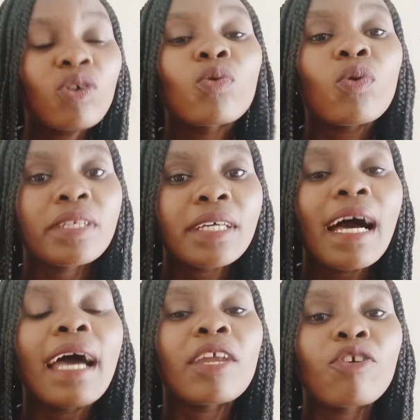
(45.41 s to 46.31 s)
what
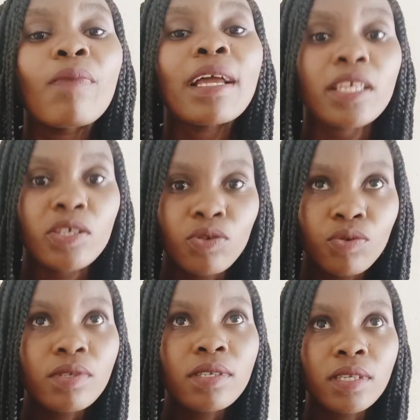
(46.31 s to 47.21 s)
I normally
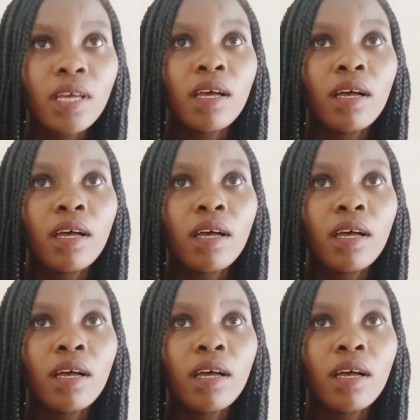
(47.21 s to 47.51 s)
use